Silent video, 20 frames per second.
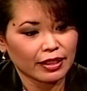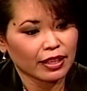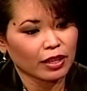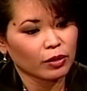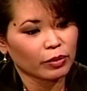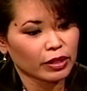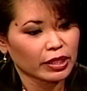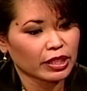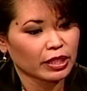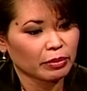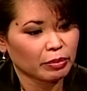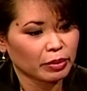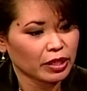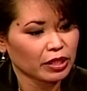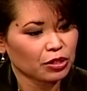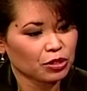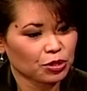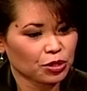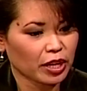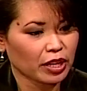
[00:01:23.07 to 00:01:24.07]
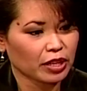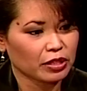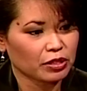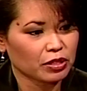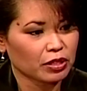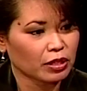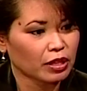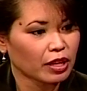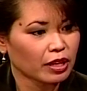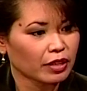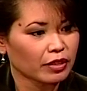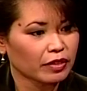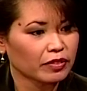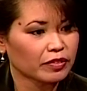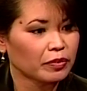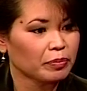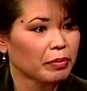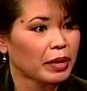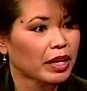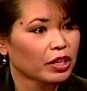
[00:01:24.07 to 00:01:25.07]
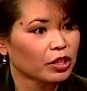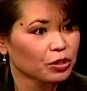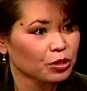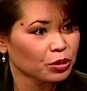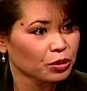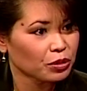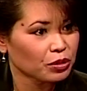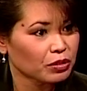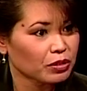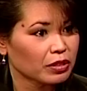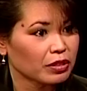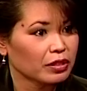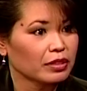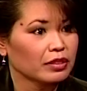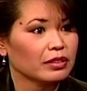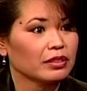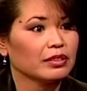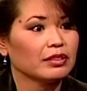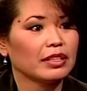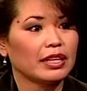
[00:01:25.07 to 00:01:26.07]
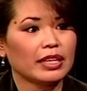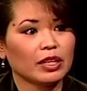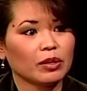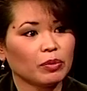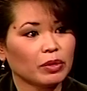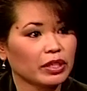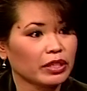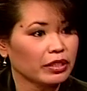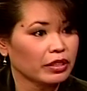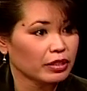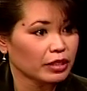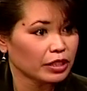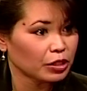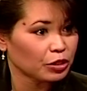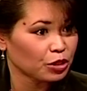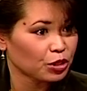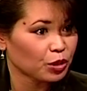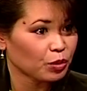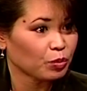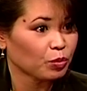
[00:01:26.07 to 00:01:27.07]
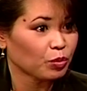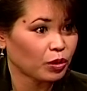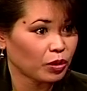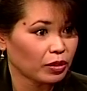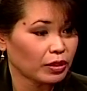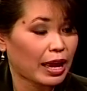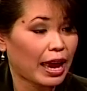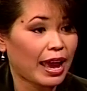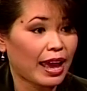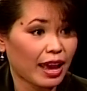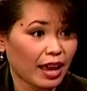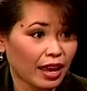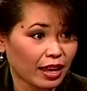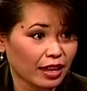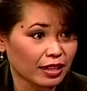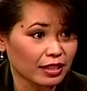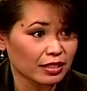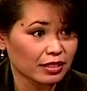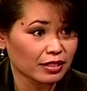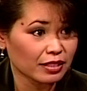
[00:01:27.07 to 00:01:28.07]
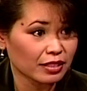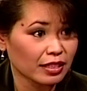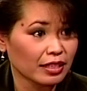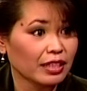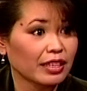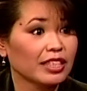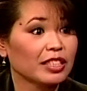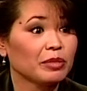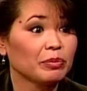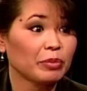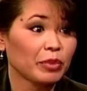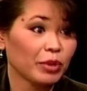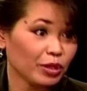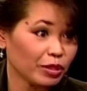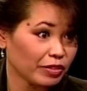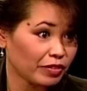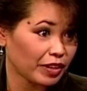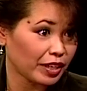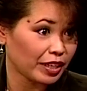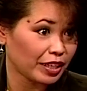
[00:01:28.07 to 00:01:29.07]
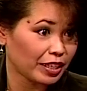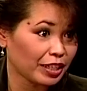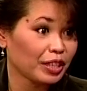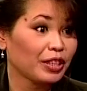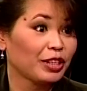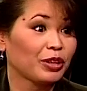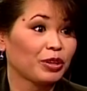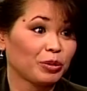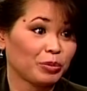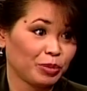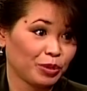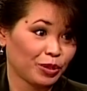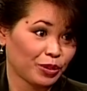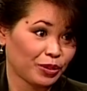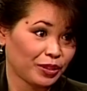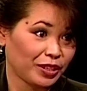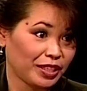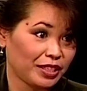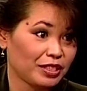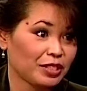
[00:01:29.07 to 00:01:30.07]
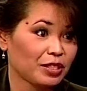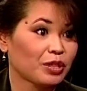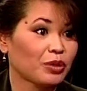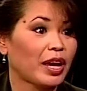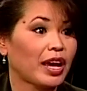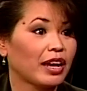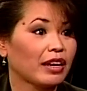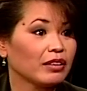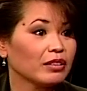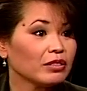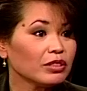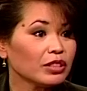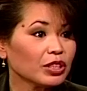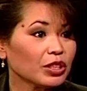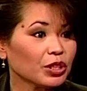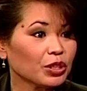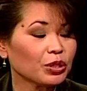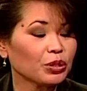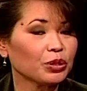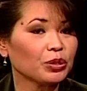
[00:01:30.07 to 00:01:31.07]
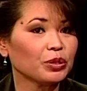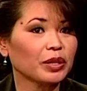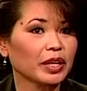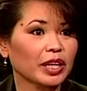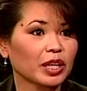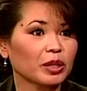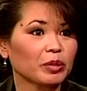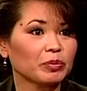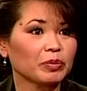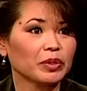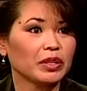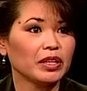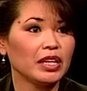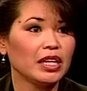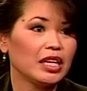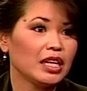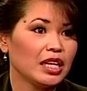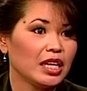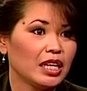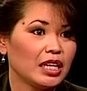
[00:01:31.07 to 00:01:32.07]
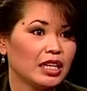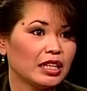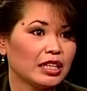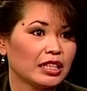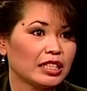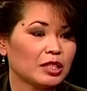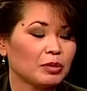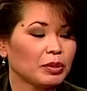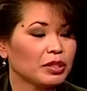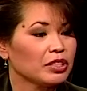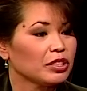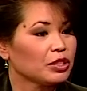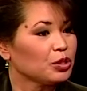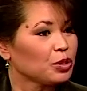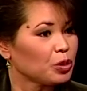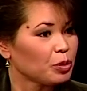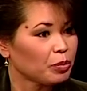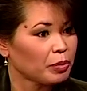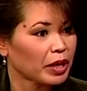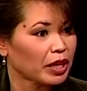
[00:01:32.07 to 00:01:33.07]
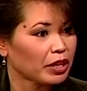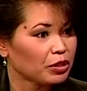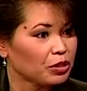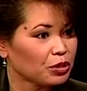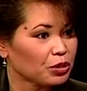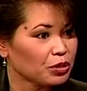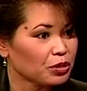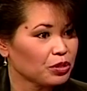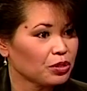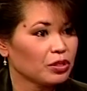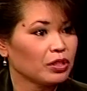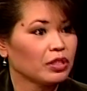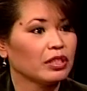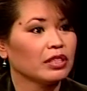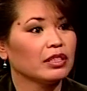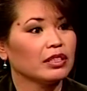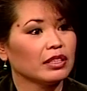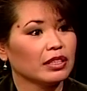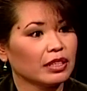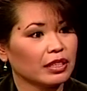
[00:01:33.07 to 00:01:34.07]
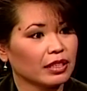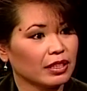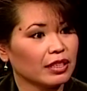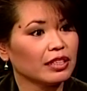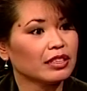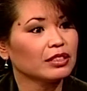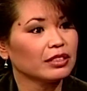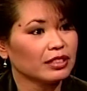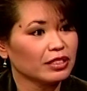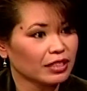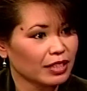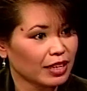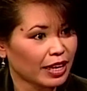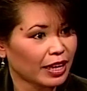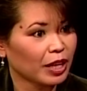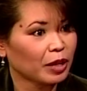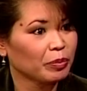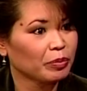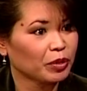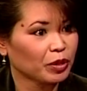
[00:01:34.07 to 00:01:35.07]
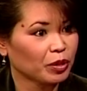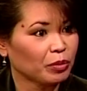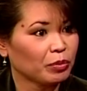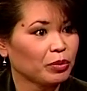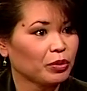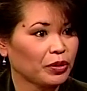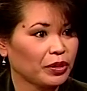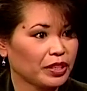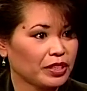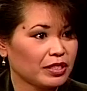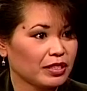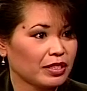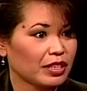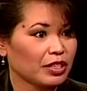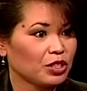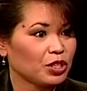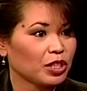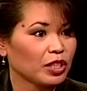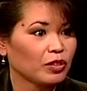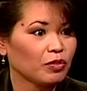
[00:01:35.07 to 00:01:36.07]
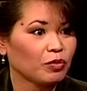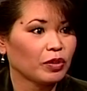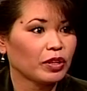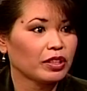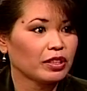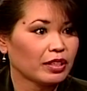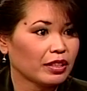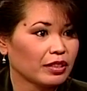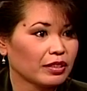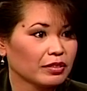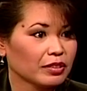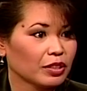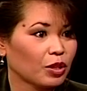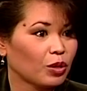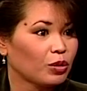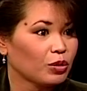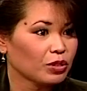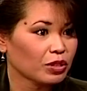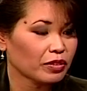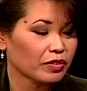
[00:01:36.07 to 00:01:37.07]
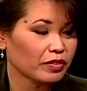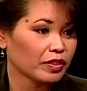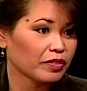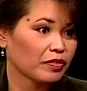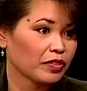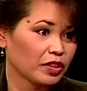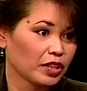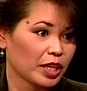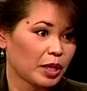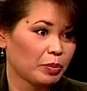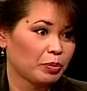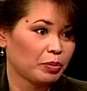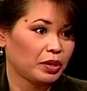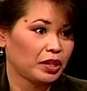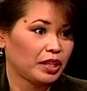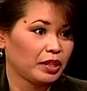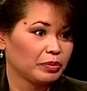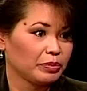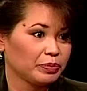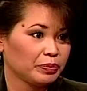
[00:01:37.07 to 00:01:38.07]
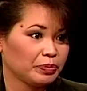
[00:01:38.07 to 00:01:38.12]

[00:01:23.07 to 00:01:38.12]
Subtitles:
think one of the biggest challenges a lot of managers and anyone in a leadership role has is motivating their employees. So how do you help, especially new managers, help their employees achieve what the goals are for the company?